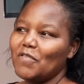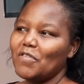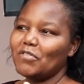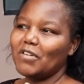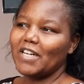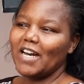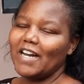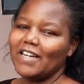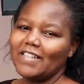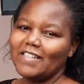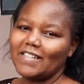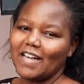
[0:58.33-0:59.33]
very
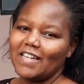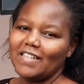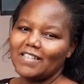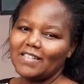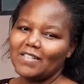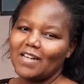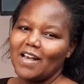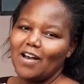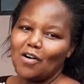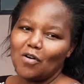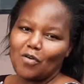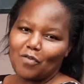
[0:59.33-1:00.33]
early signs
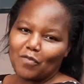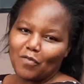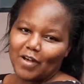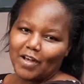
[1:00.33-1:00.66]
of